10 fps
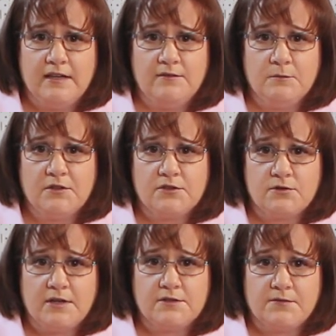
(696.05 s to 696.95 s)
even with the
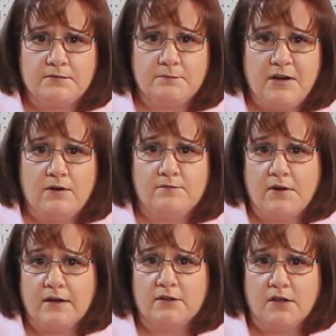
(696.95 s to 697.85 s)
transparent
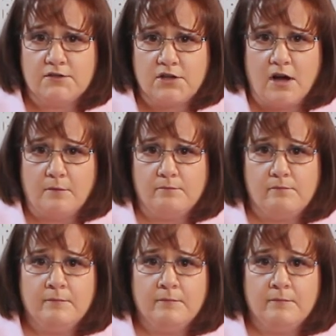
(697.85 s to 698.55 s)
vinyl on top.